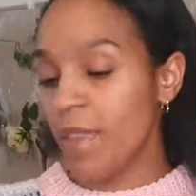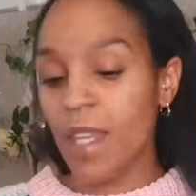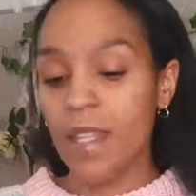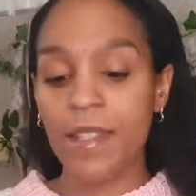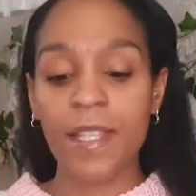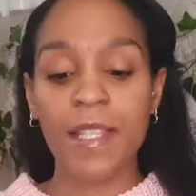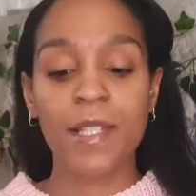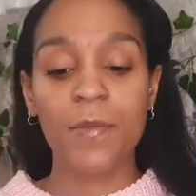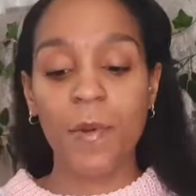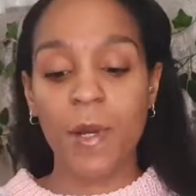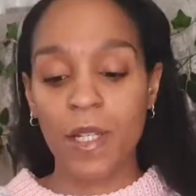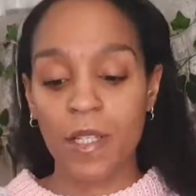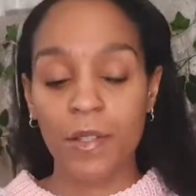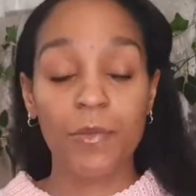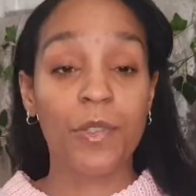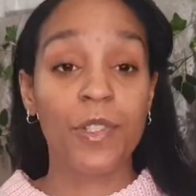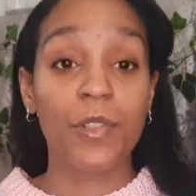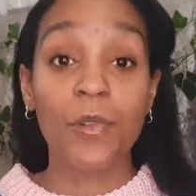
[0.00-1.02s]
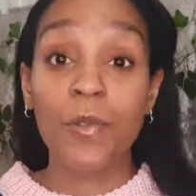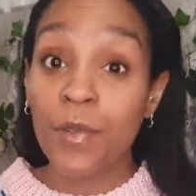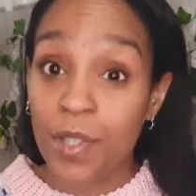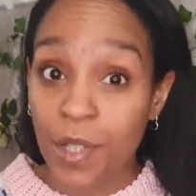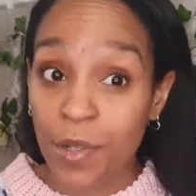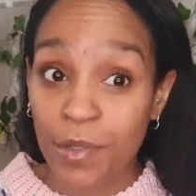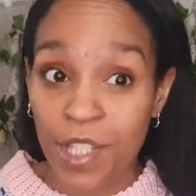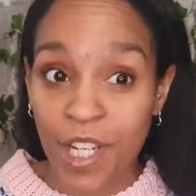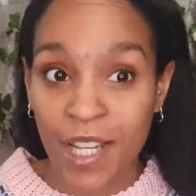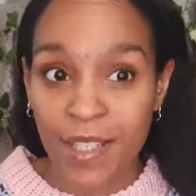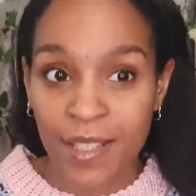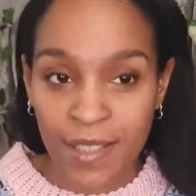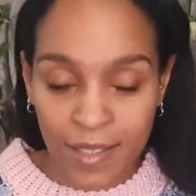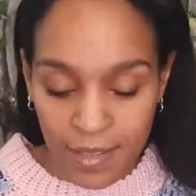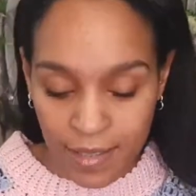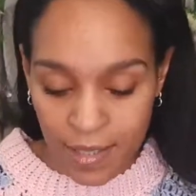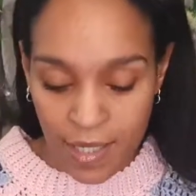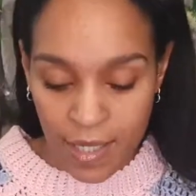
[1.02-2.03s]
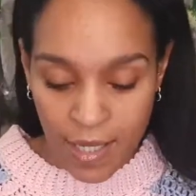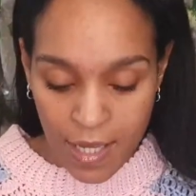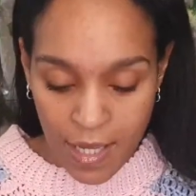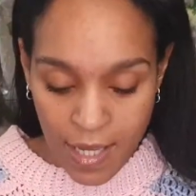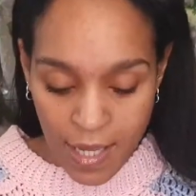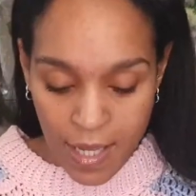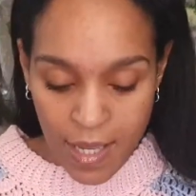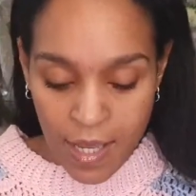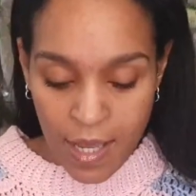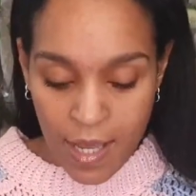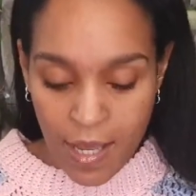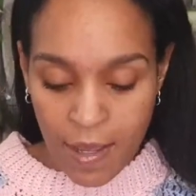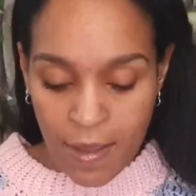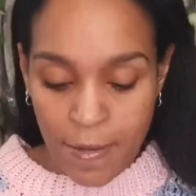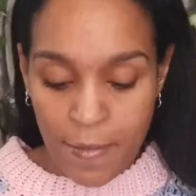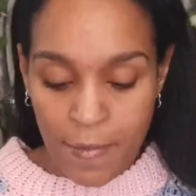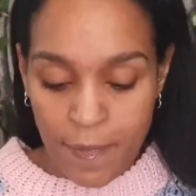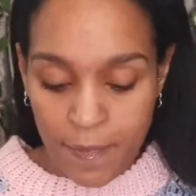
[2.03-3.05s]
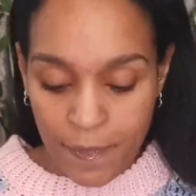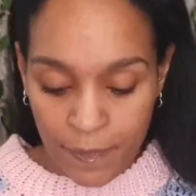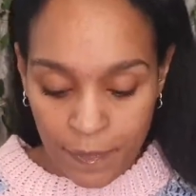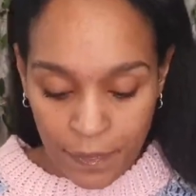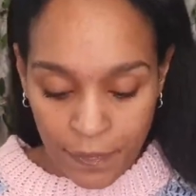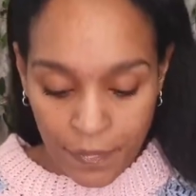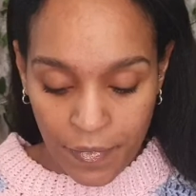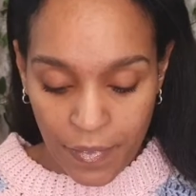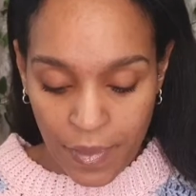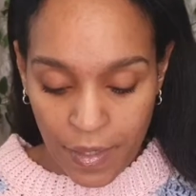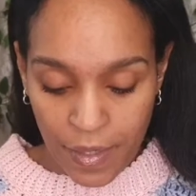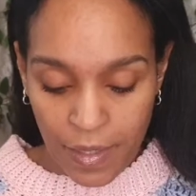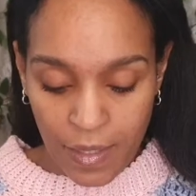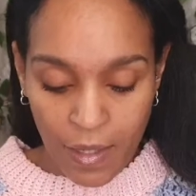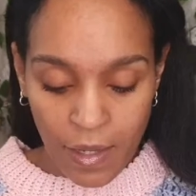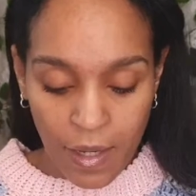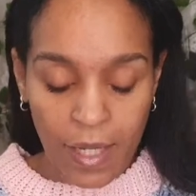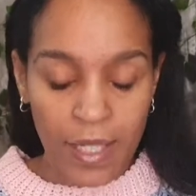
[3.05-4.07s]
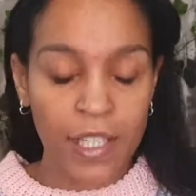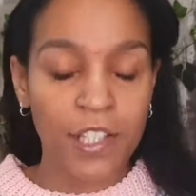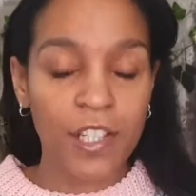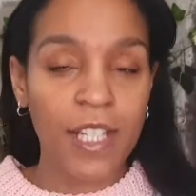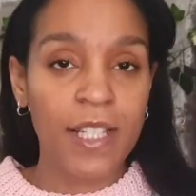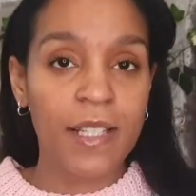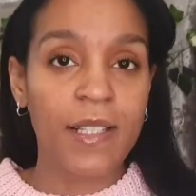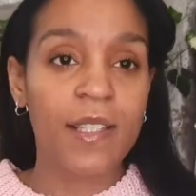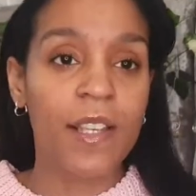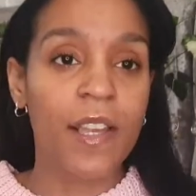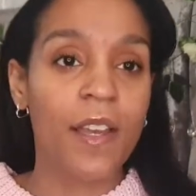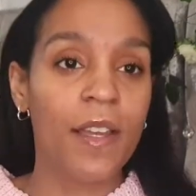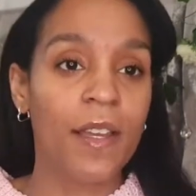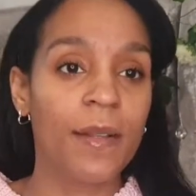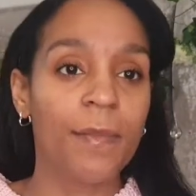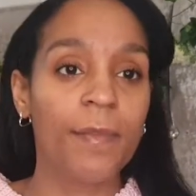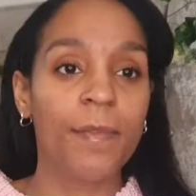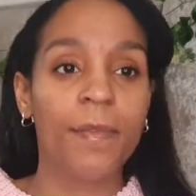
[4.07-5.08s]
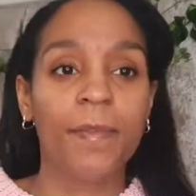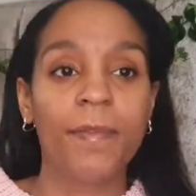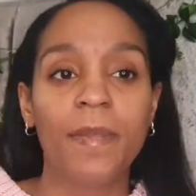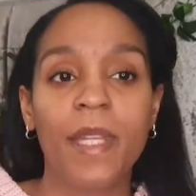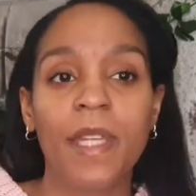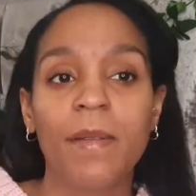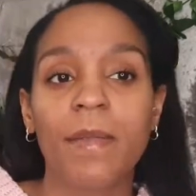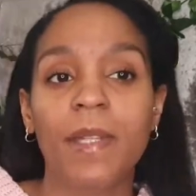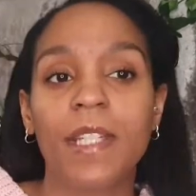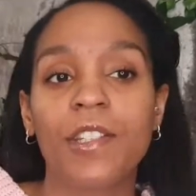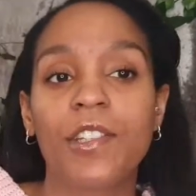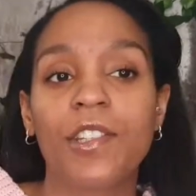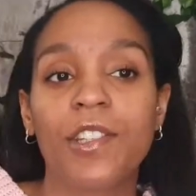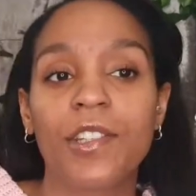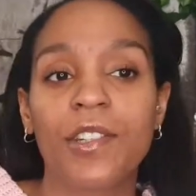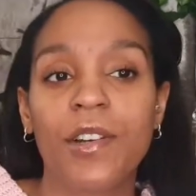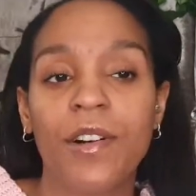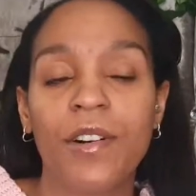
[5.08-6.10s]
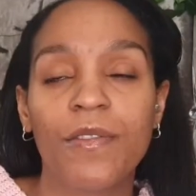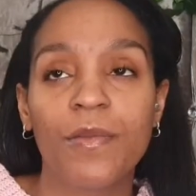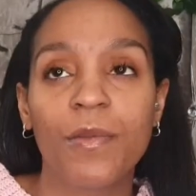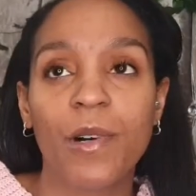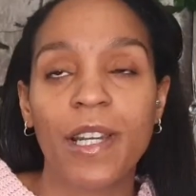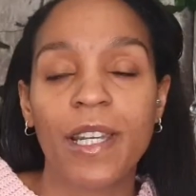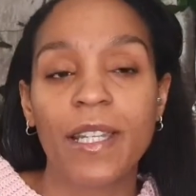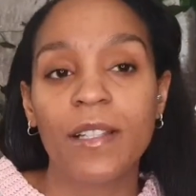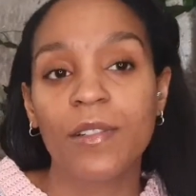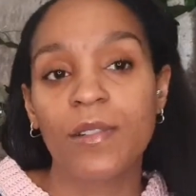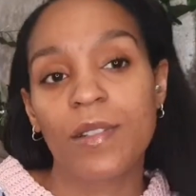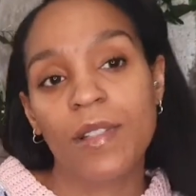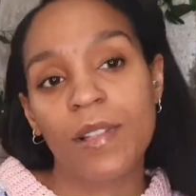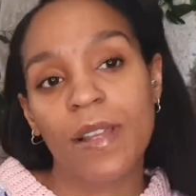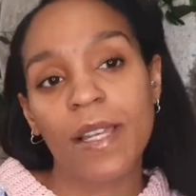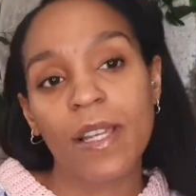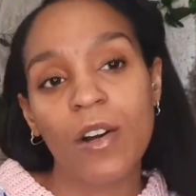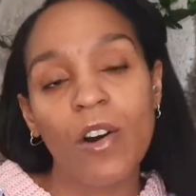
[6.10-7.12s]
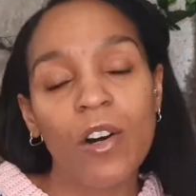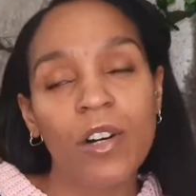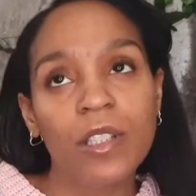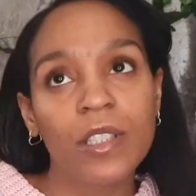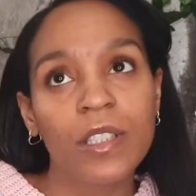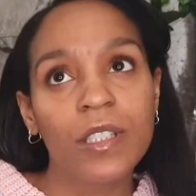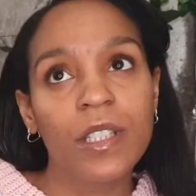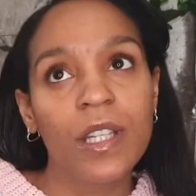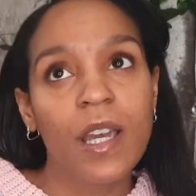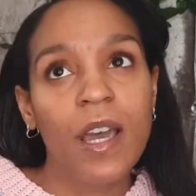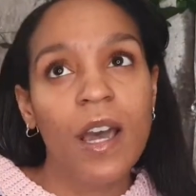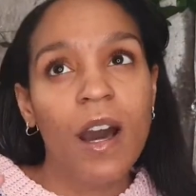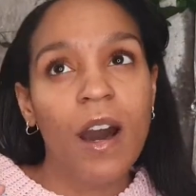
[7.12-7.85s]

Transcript: This one was also Chenda. I can insert an image of what it looks like on.